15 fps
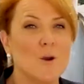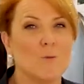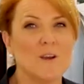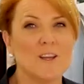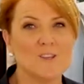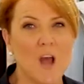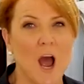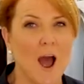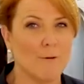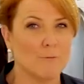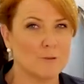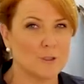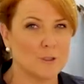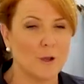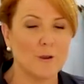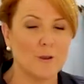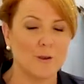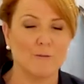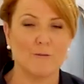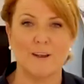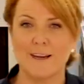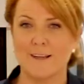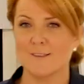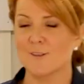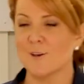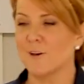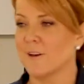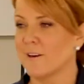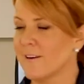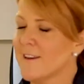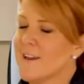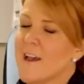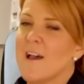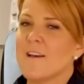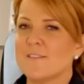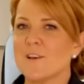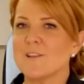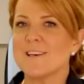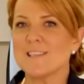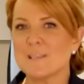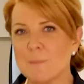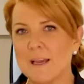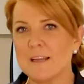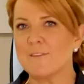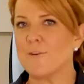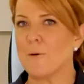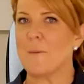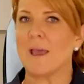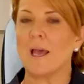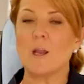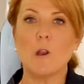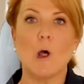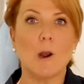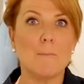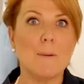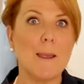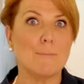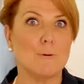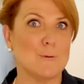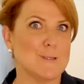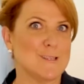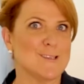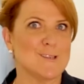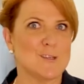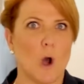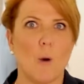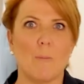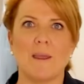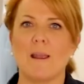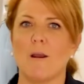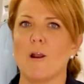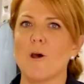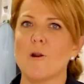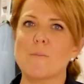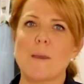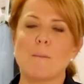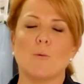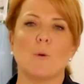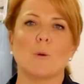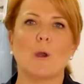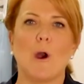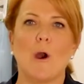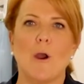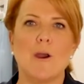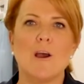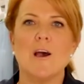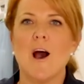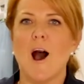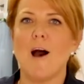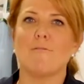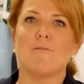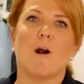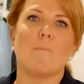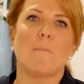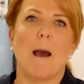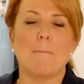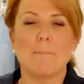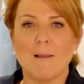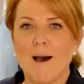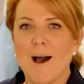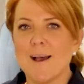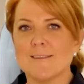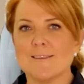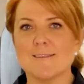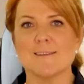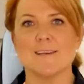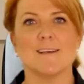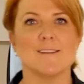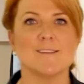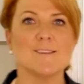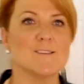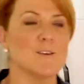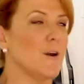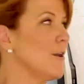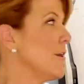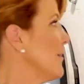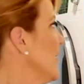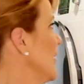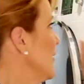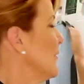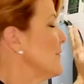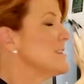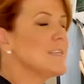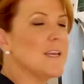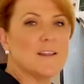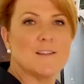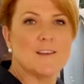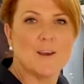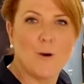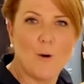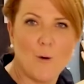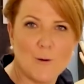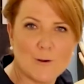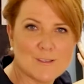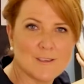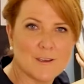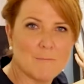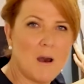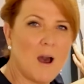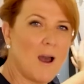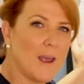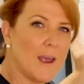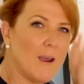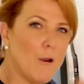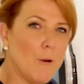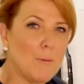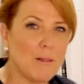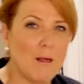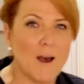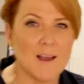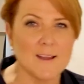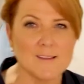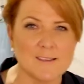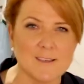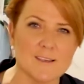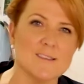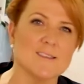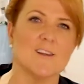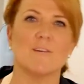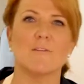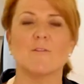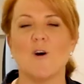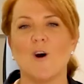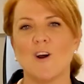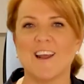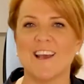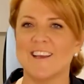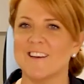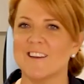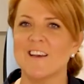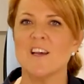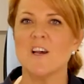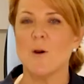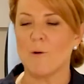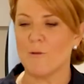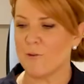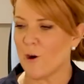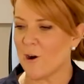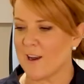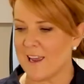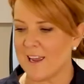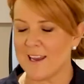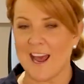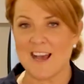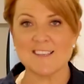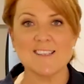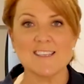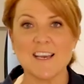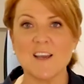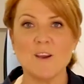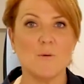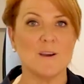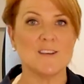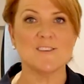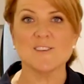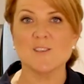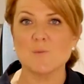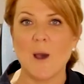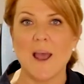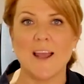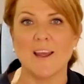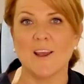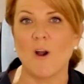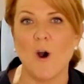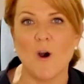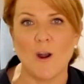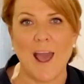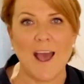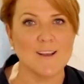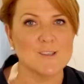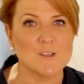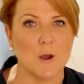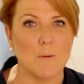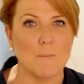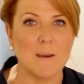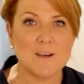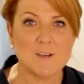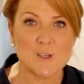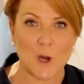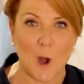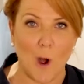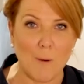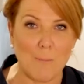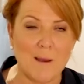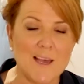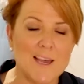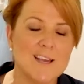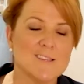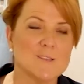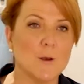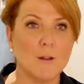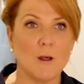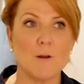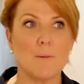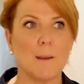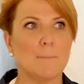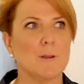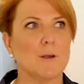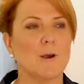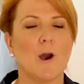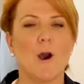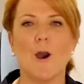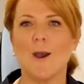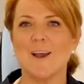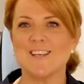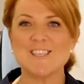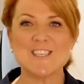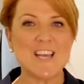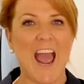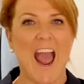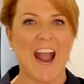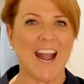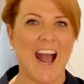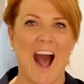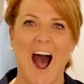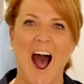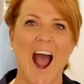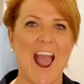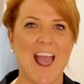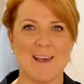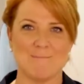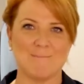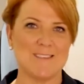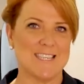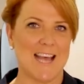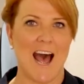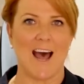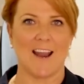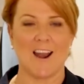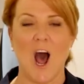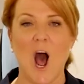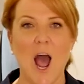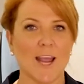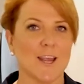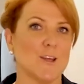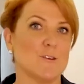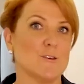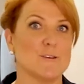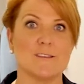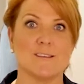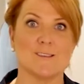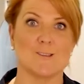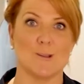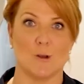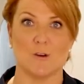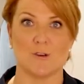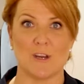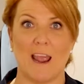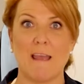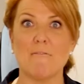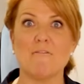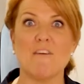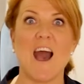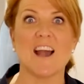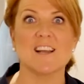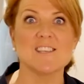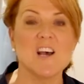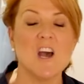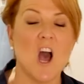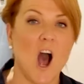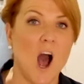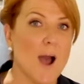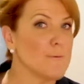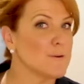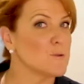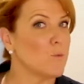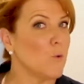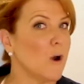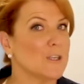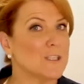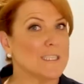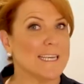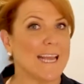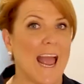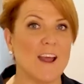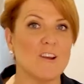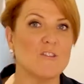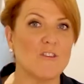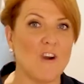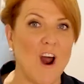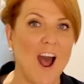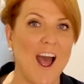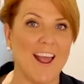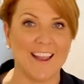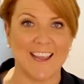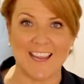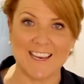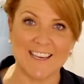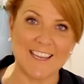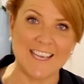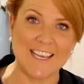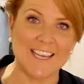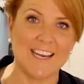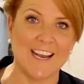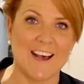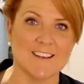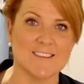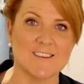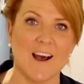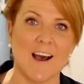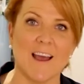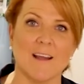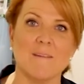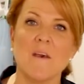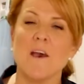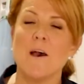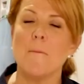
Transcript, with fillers: which I will show you really soon. So this means for me, a lot of people would stop here. A lot of people would go, I've got my appliances in. So you, have seen the awesome Haier appliances that have gone in. We've got in our sink. We're just waiting on our stone bench top. So a lot of people go, check, I am done. I can use this laundry. In fact, I was washing and drying in here last night.